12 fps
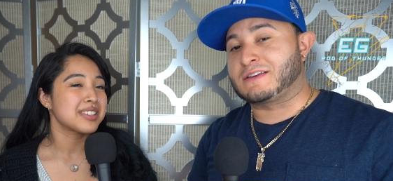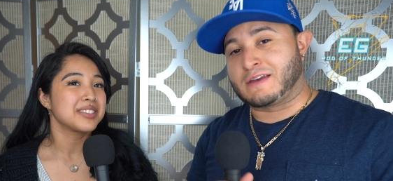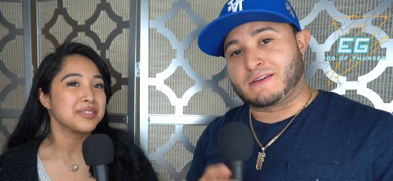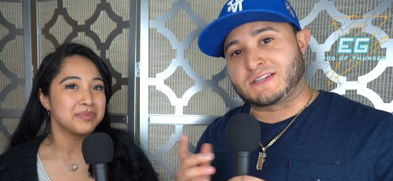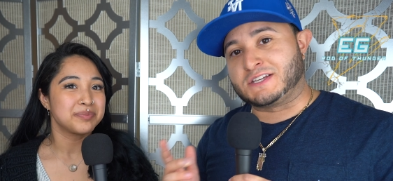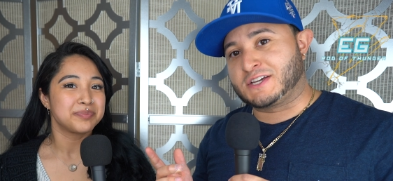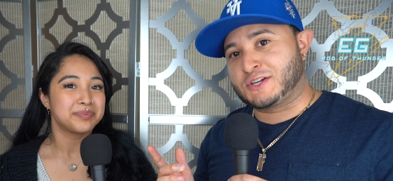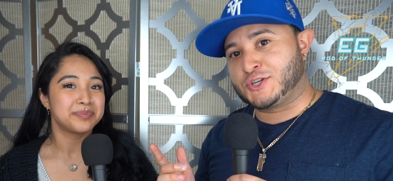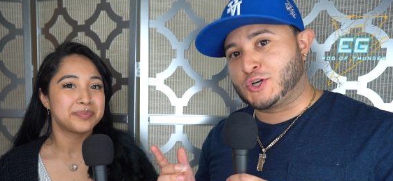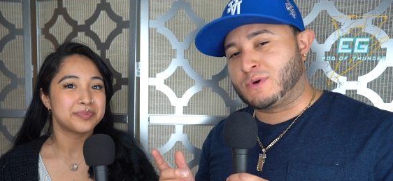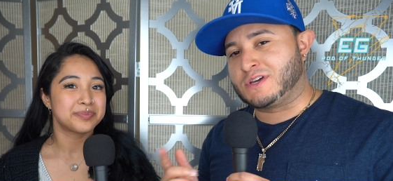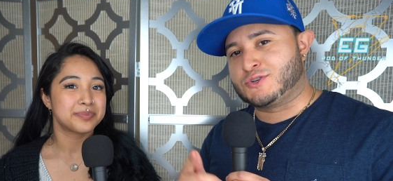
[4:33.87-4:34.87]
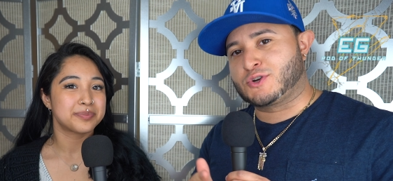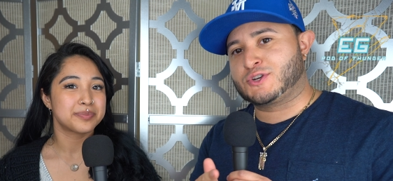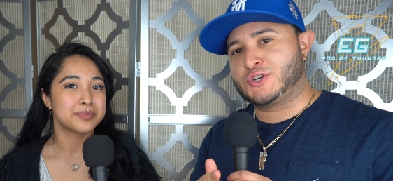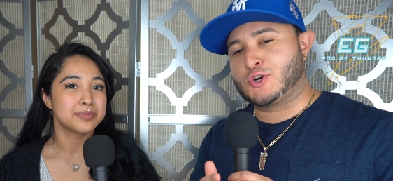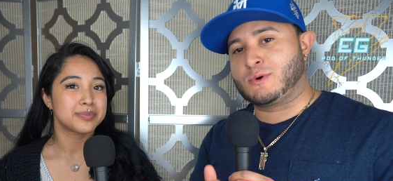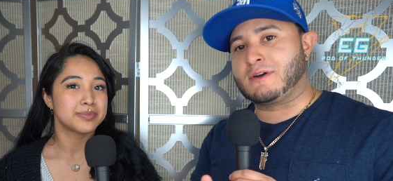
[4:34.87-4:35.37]
Speaker 1: guys, if Cindie can do it, you
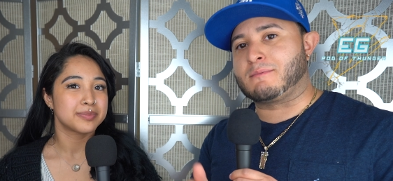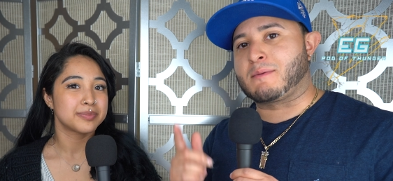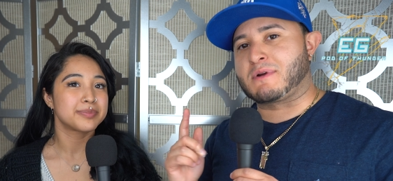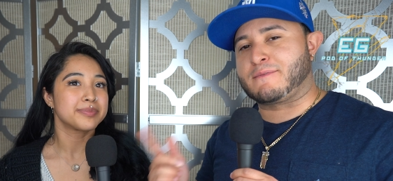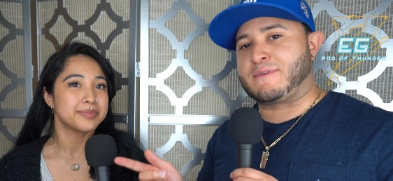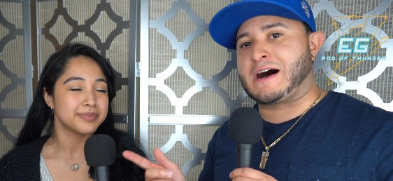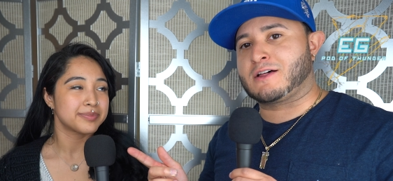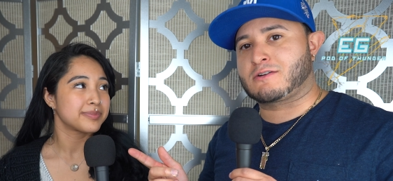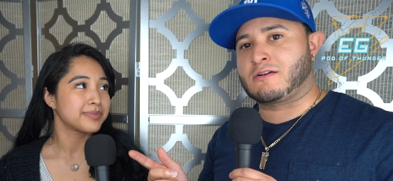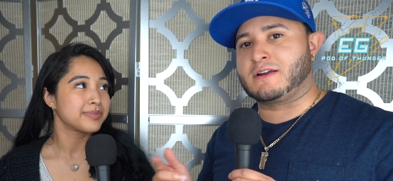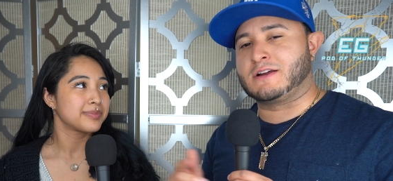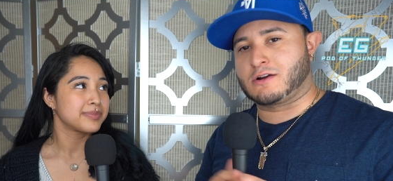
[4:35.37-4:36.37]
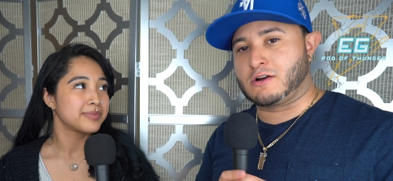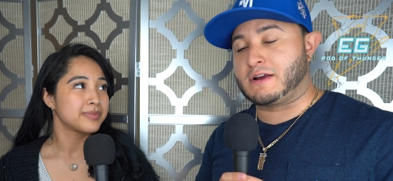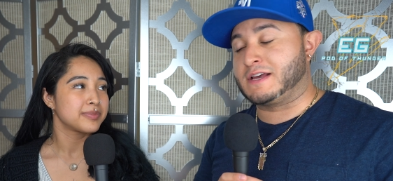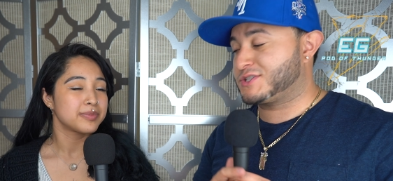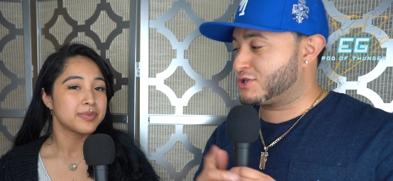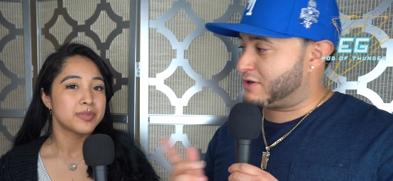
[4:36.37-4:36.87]
can do it. Remember to follow her on her
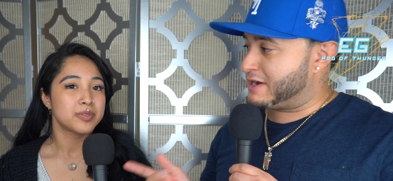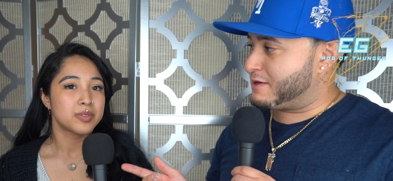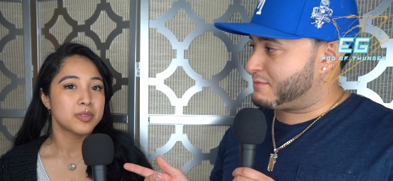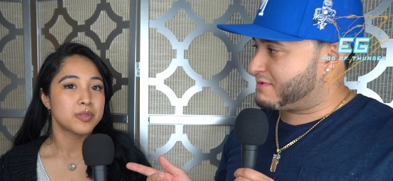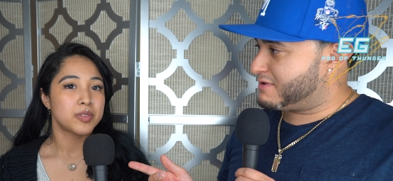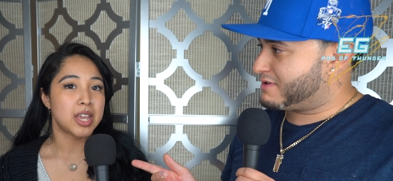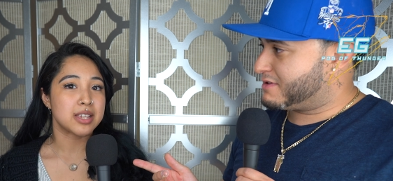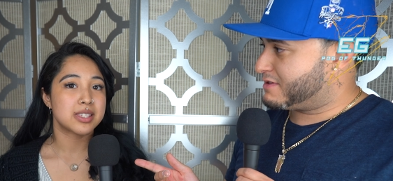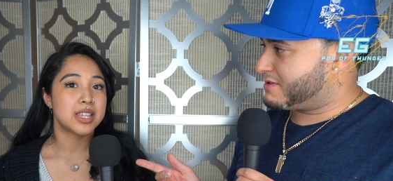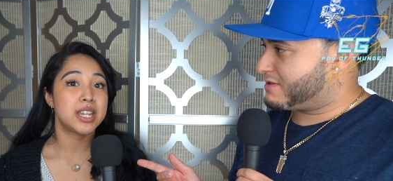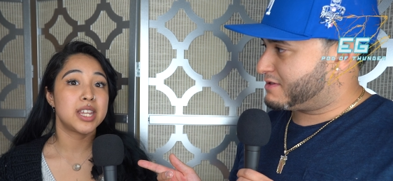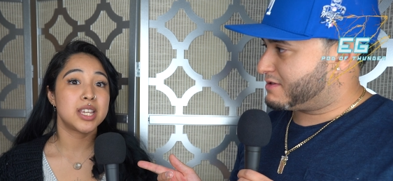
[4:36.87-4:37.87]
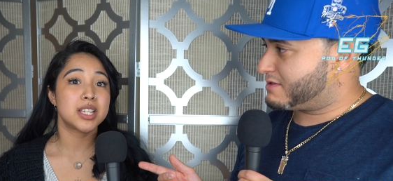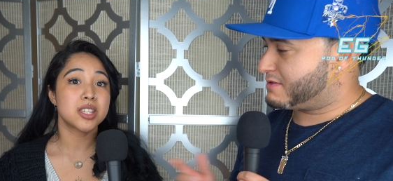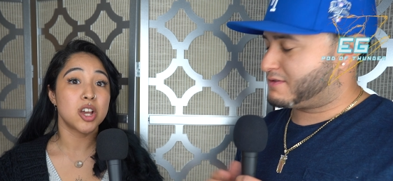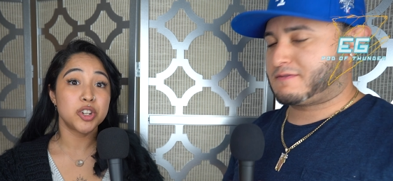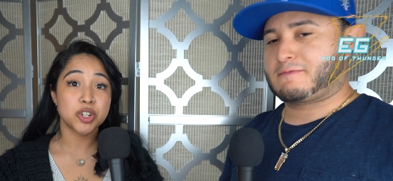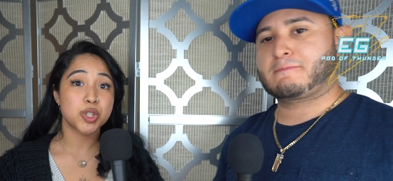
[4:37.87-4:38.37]
Instagram.
Speaker 2: Yes, it is
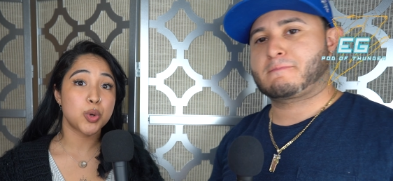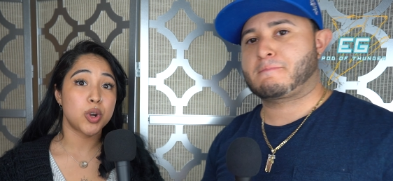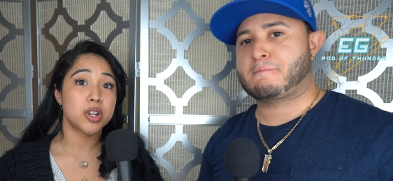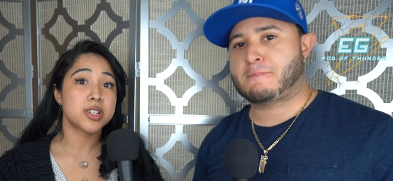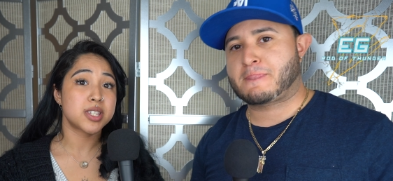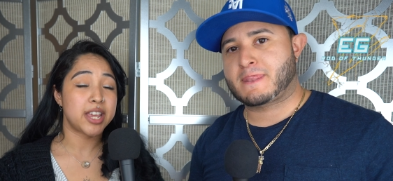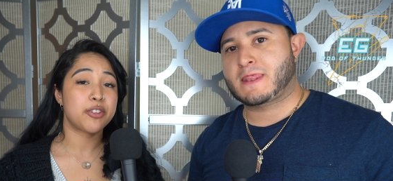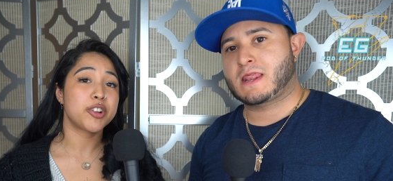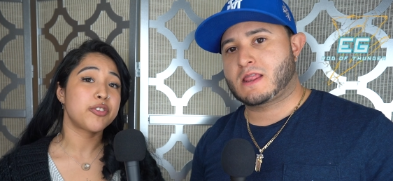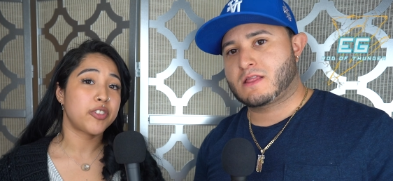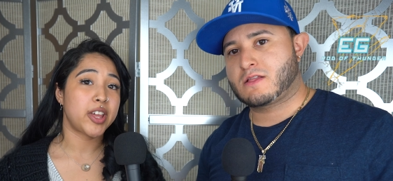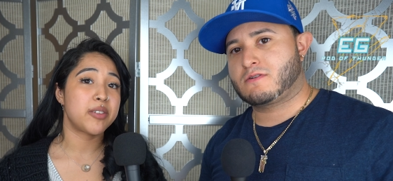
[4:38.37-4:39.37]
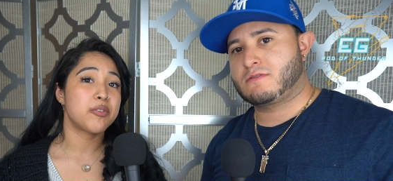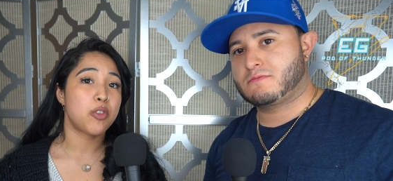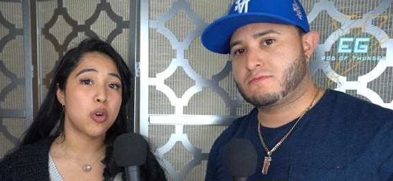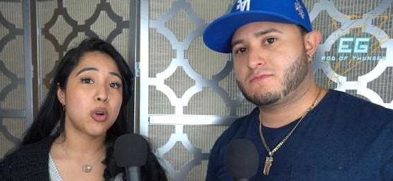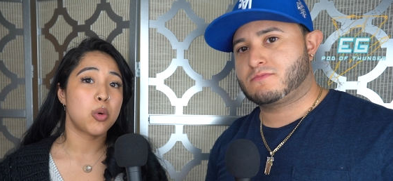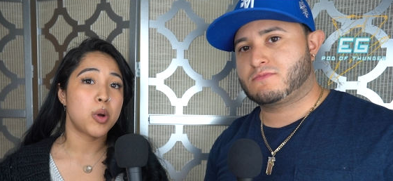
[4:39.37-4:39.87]
underscore sacred flame
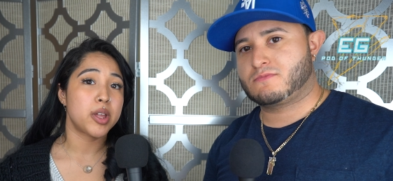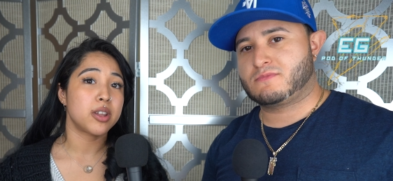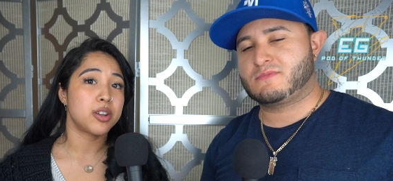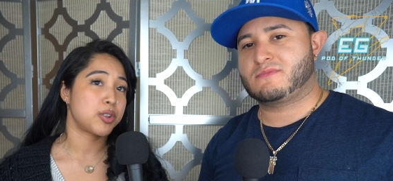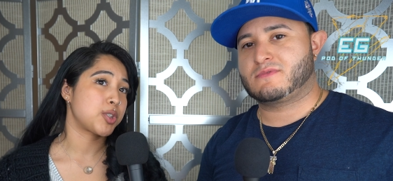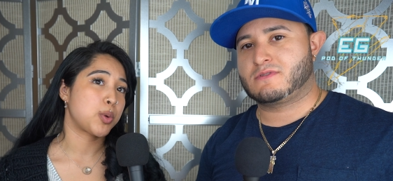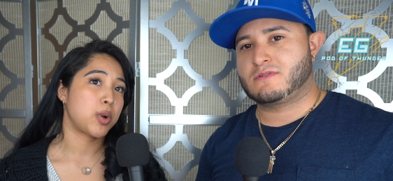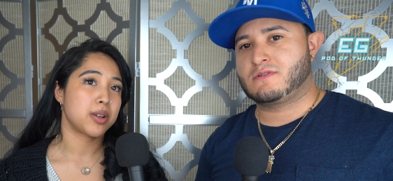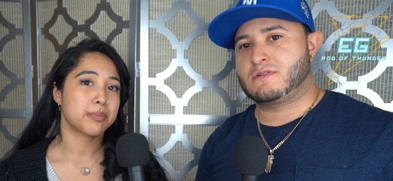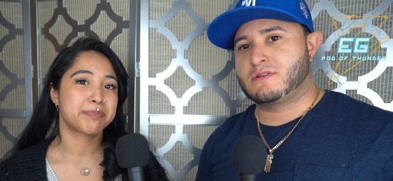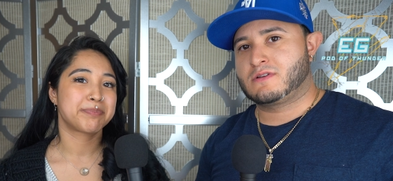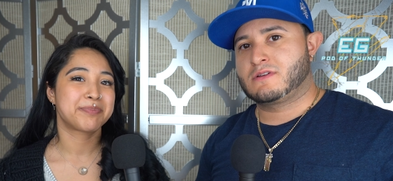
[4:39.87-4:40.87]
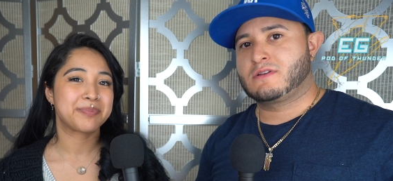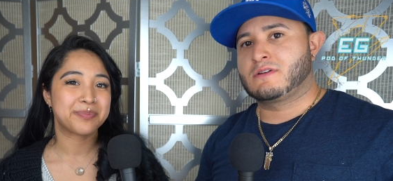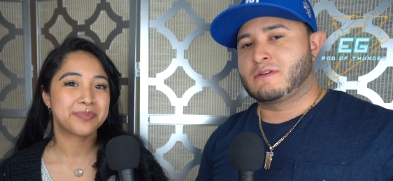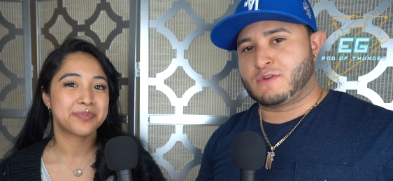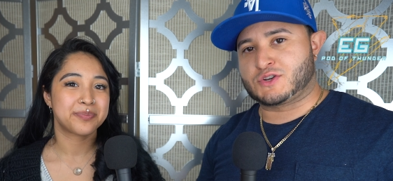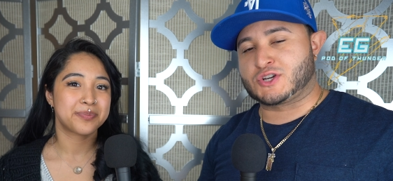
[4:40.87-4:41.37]
401 underscore.
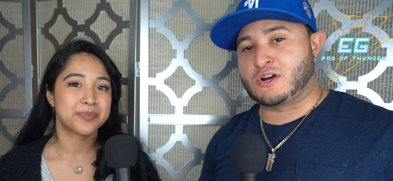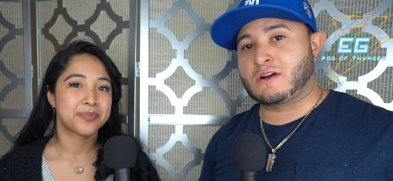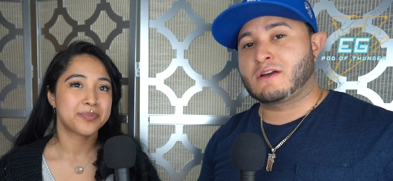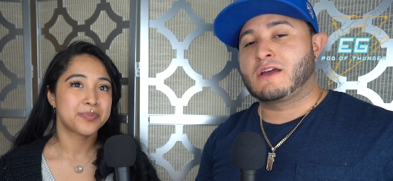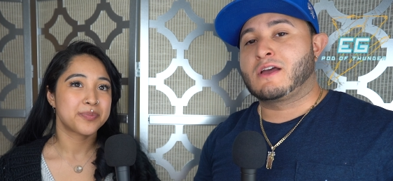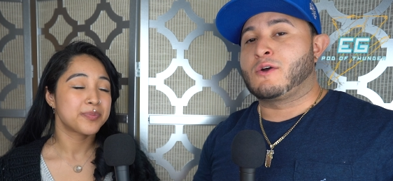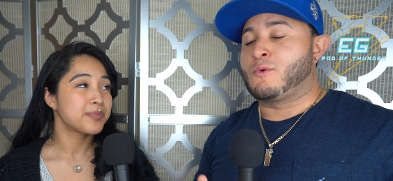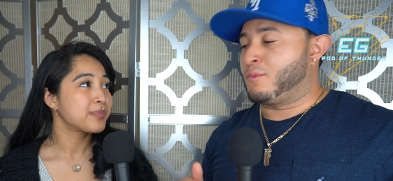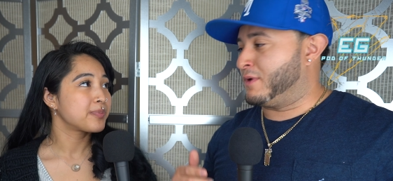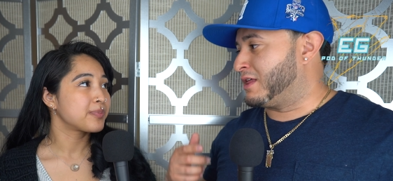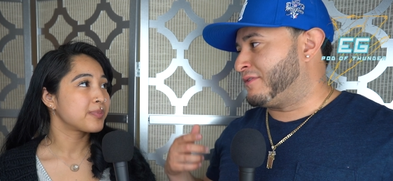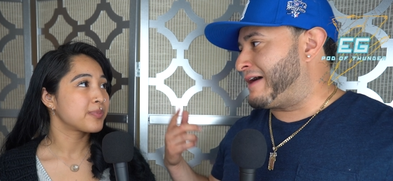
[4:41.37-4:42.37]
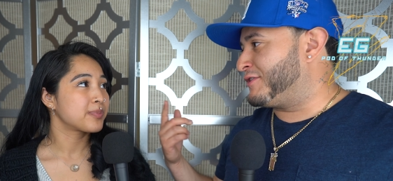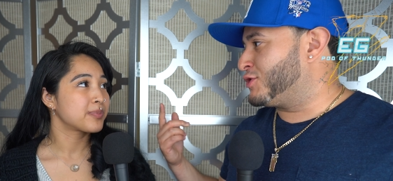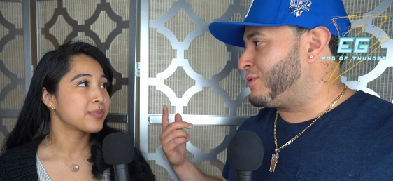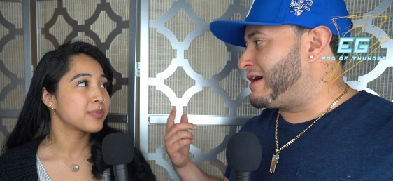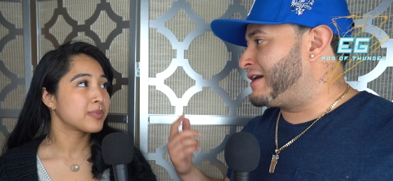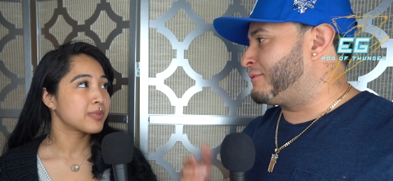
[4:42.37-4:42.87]
Speaker 1: For sure. We love having
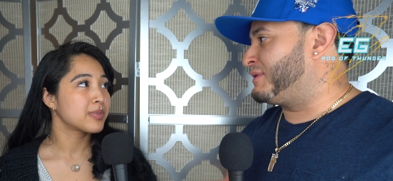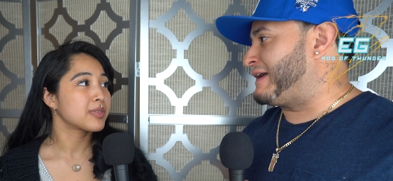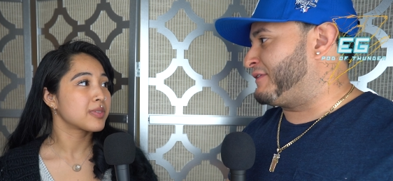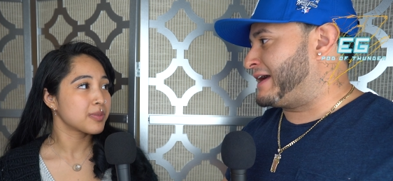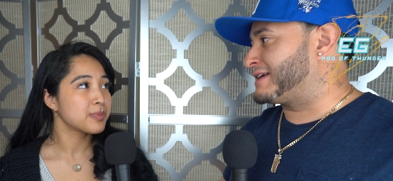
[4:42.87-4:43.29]
you on, and we definitely